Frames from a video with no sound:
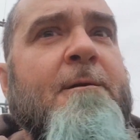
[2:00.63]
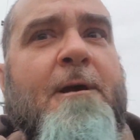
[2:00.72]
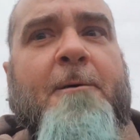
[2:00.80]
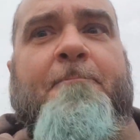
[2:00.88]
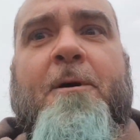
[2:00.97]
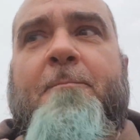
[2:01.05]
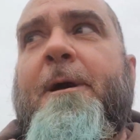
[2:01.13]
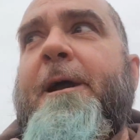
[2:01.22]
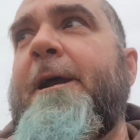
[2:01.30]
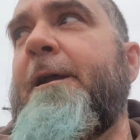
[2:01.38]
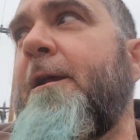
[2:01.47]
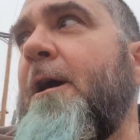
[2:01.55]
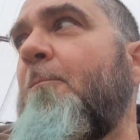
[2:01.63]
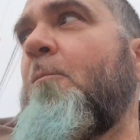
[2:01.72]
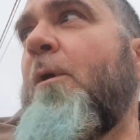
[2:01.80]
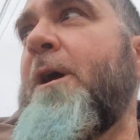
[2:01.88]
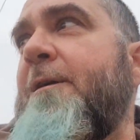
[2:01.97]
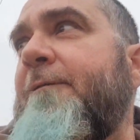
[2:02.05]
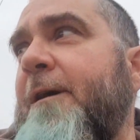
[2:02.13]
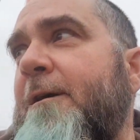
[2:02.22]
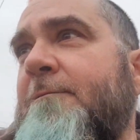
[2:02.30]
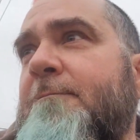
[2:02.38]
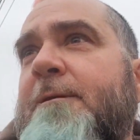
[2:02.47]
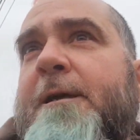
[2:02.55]
I put my hand up and wave
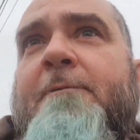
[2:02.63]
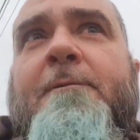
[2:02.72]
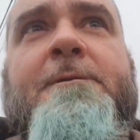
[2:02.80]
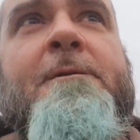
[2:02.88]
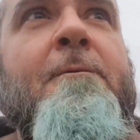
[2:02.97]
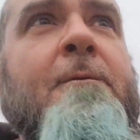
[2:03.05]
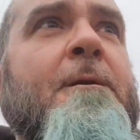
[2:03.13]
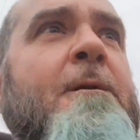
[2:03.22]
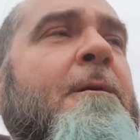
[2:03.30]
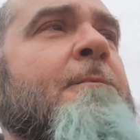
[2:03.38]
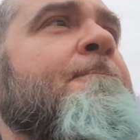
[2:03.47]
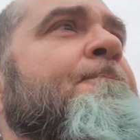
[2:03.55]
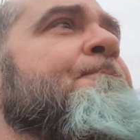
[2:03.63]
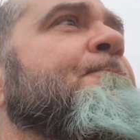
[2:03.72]
at them. Hey, what's going on?